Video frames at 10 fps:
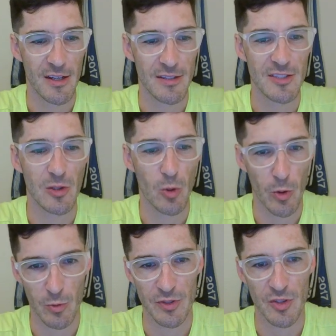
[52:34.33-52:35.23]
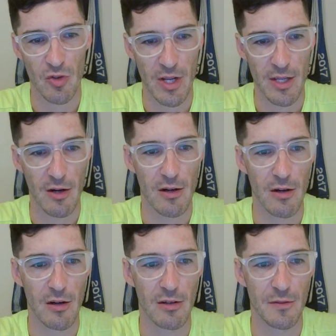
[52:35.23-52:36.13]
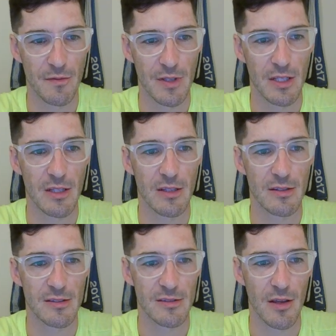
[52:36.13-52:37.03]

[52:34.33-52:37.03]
Disloyal was a traitor. Defense.